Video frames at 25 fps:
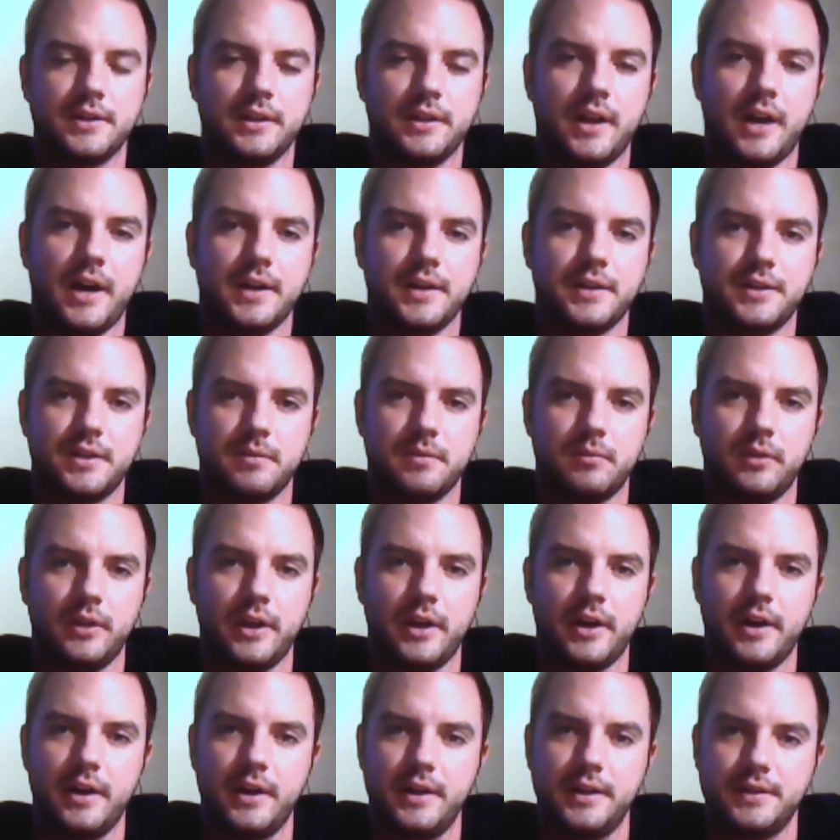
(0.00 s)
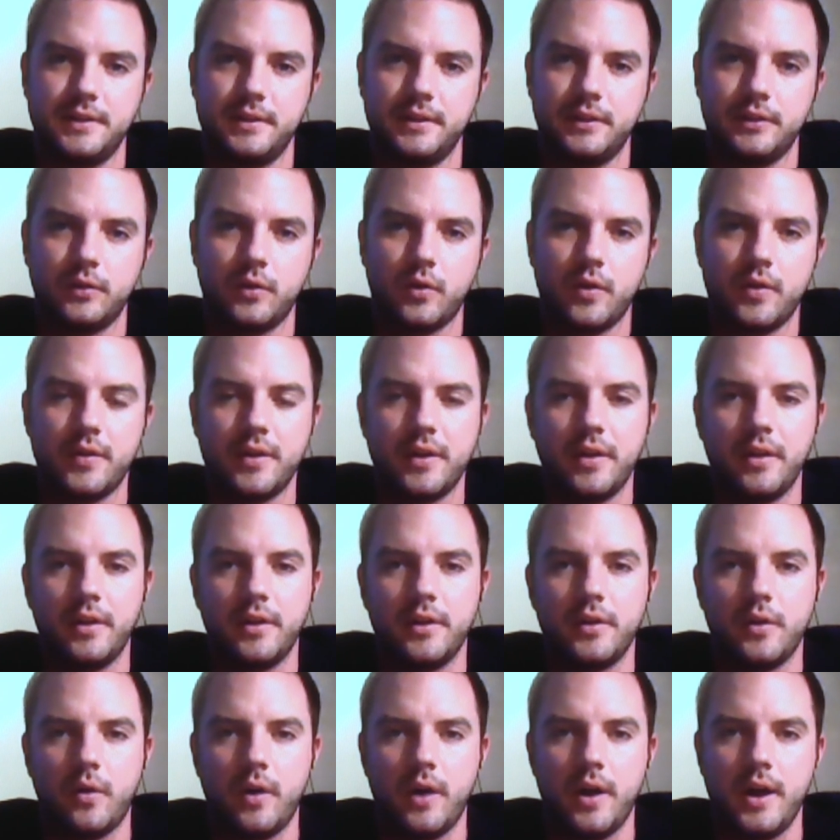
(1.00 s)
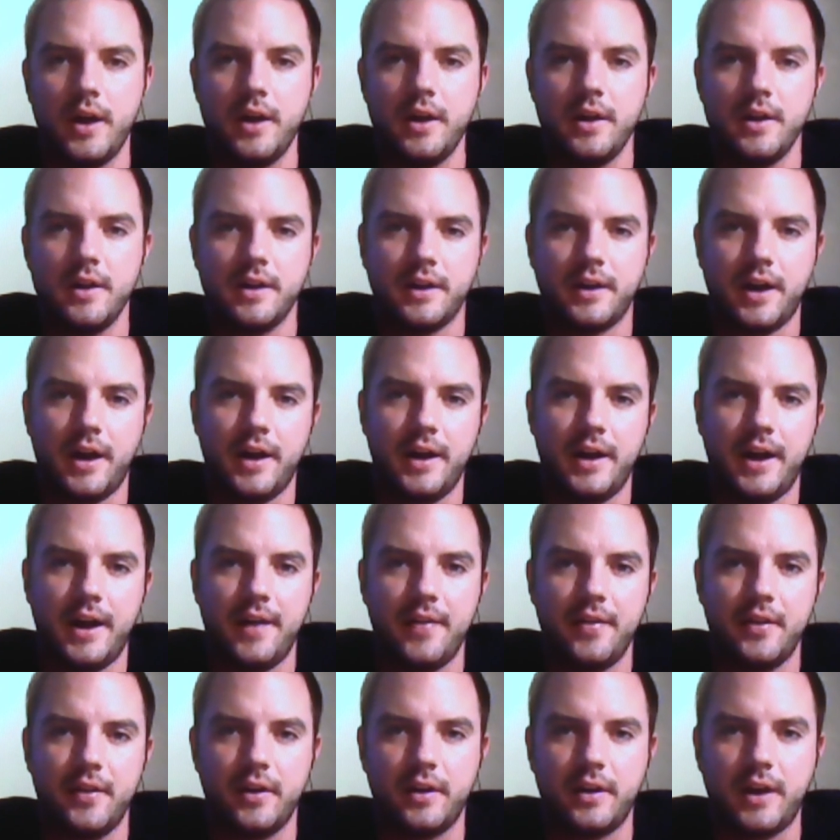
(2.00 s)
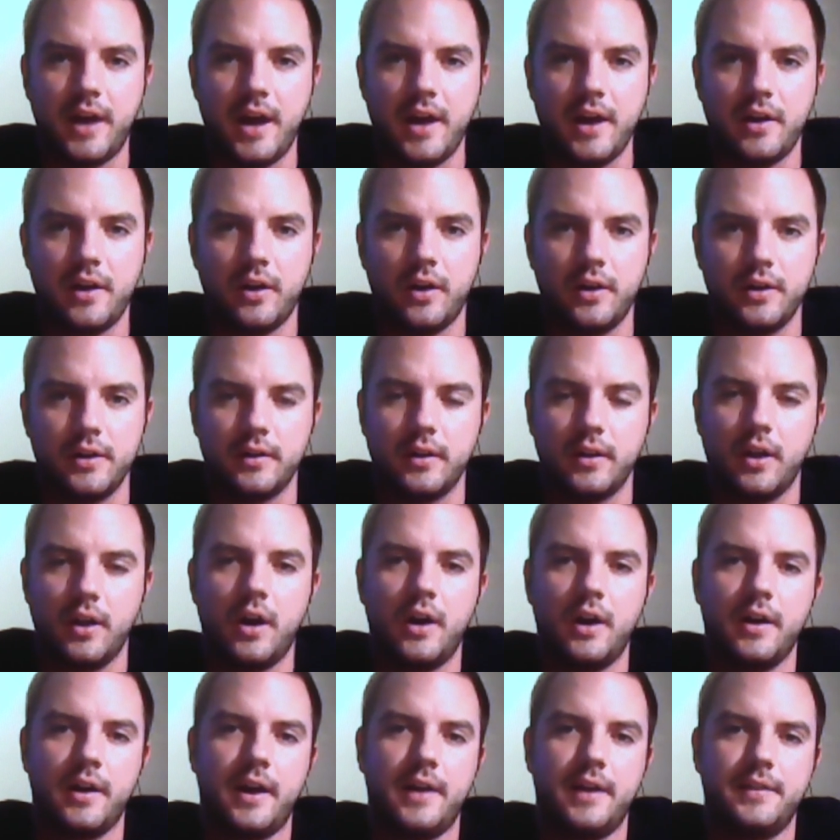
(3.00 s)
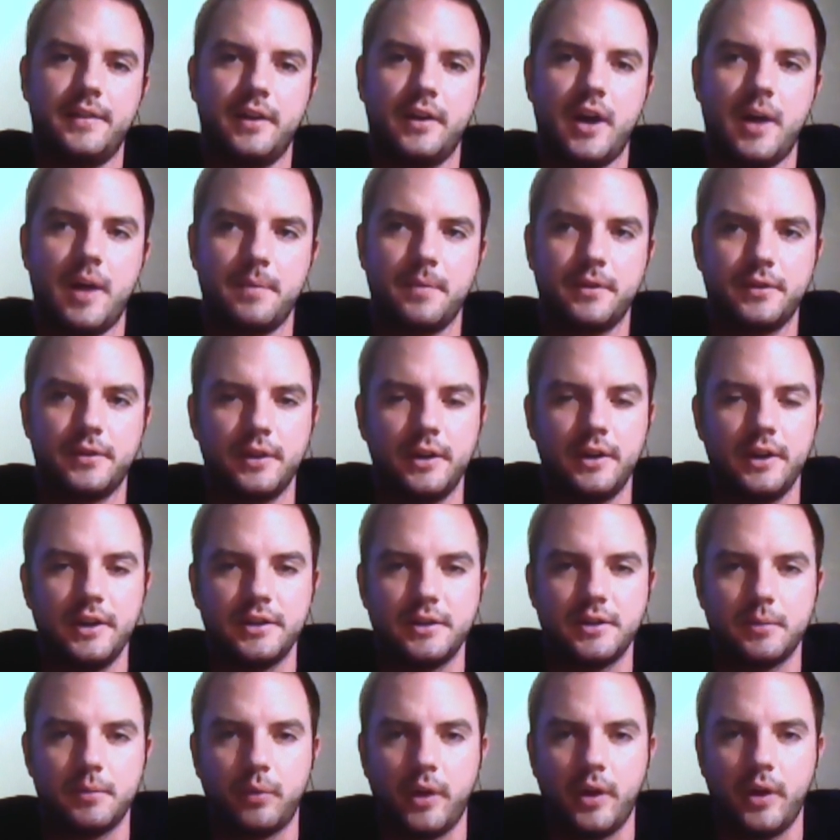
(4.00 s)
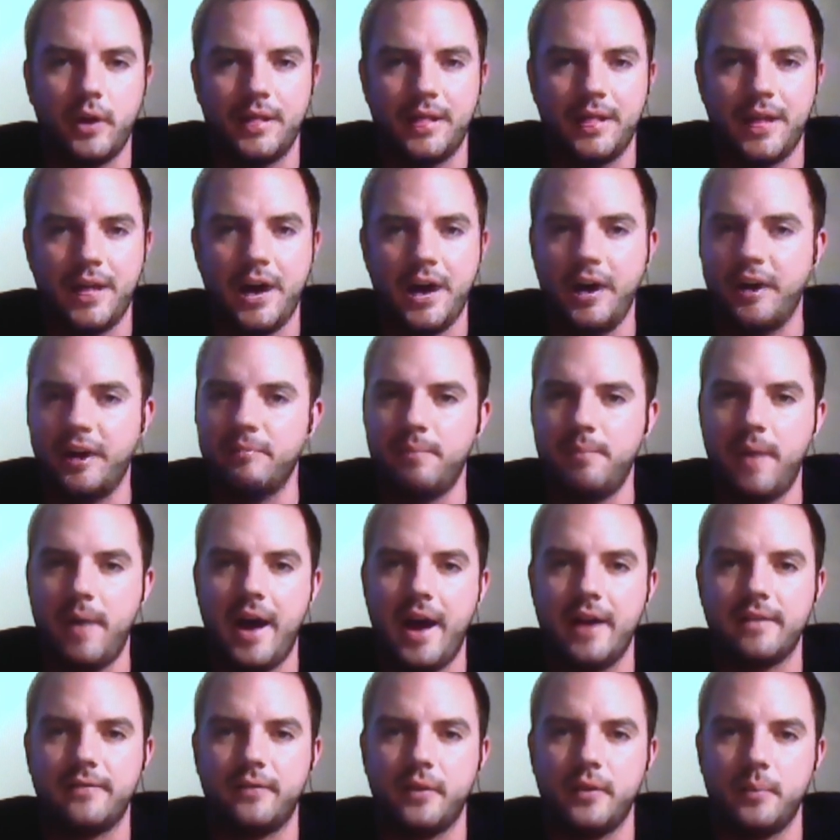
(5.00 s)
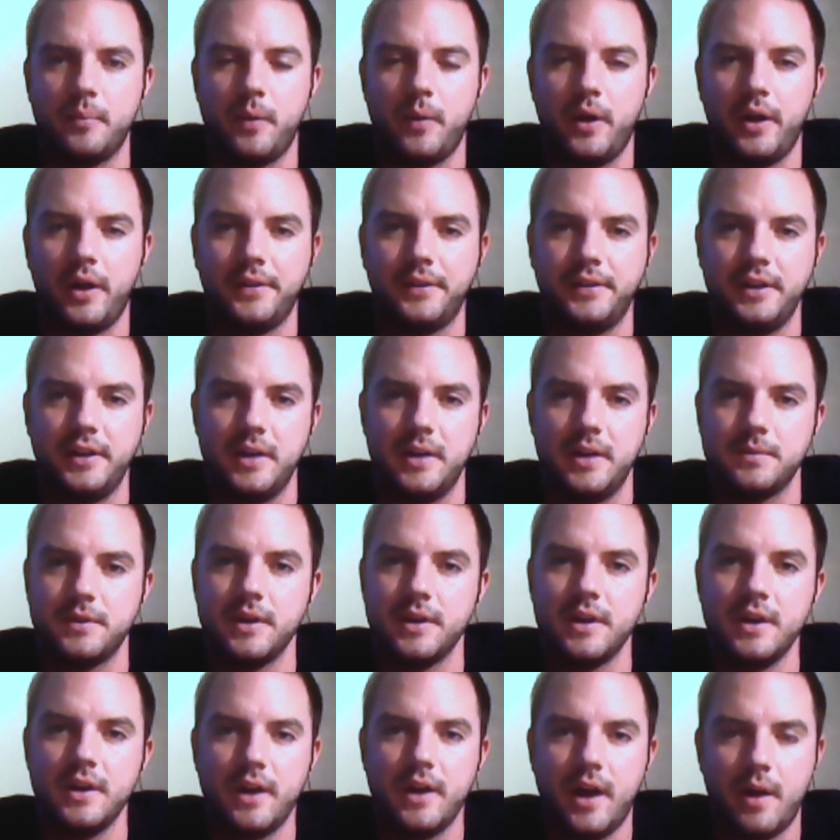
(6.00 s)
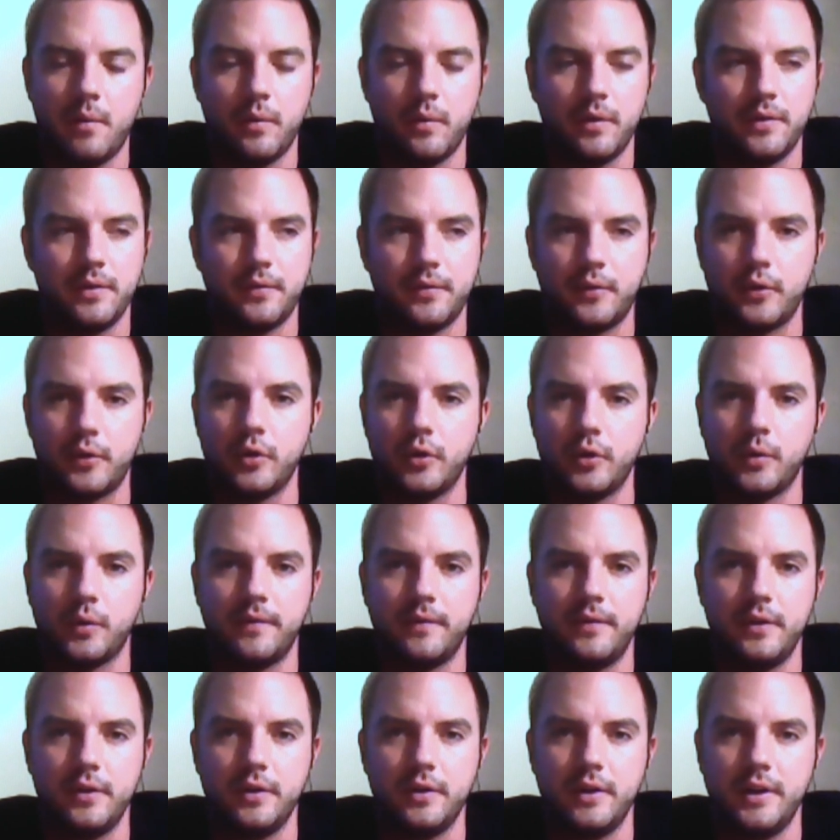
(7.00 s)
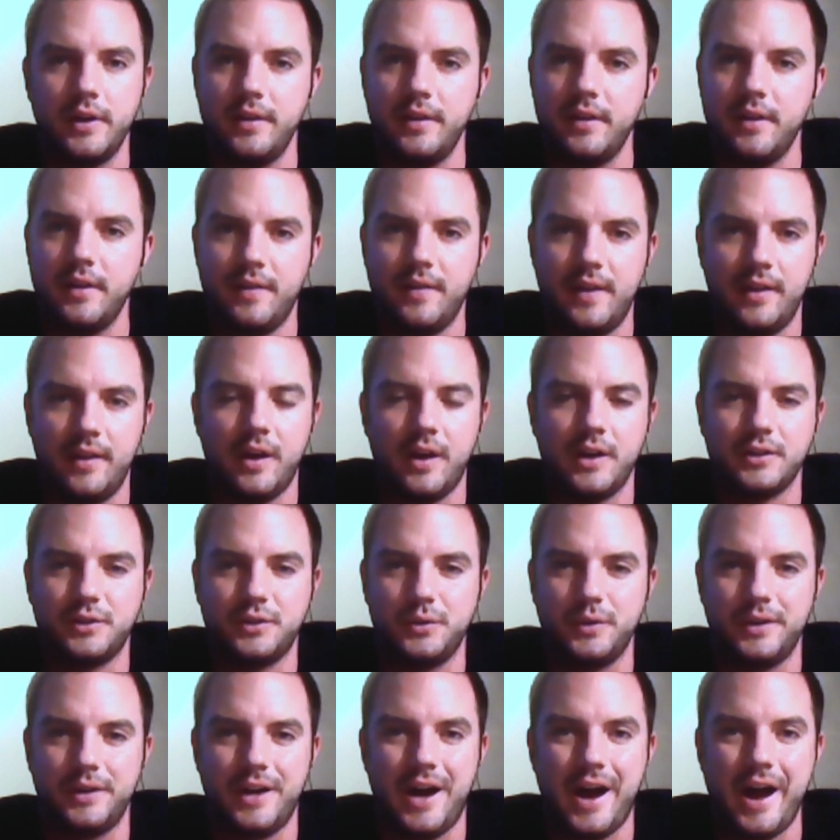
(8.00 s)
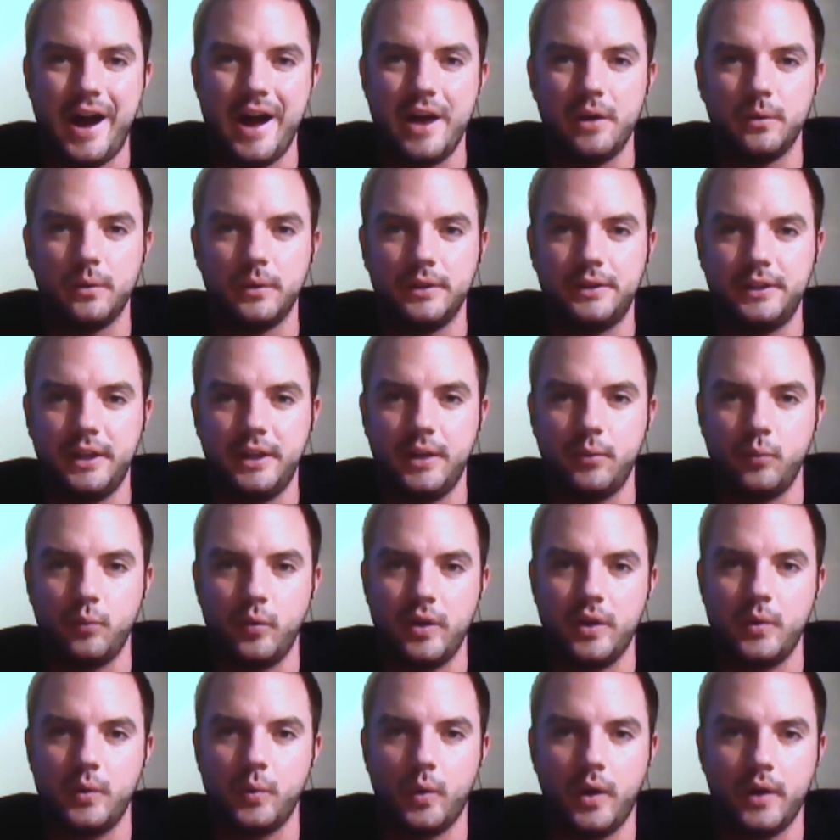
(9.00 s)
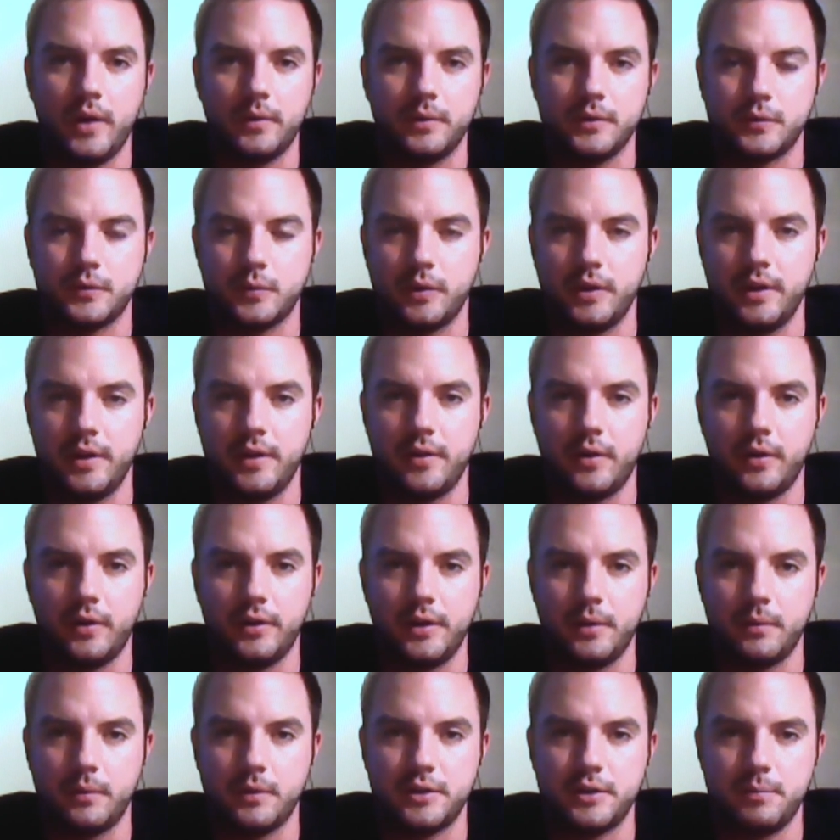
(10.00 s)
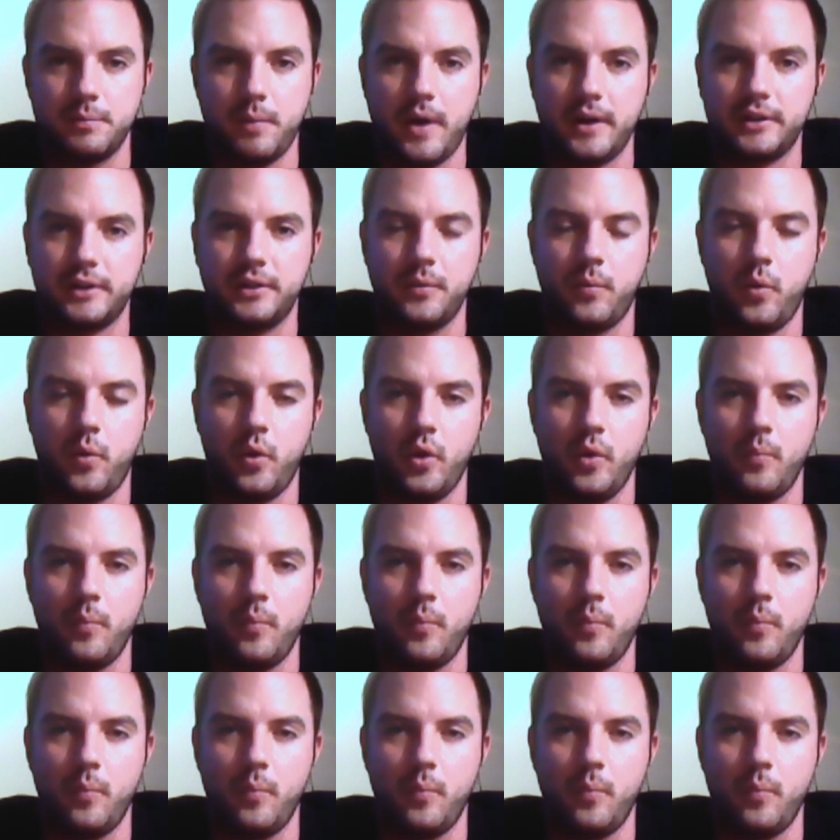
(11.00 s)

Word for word: a lot of similarities. I think Northern Illinois kind of had their cake all year long, had their opportunities to play a lot of bad football teams I went through, reviewed it. They lost to an Iowa team week one, was really the only respectable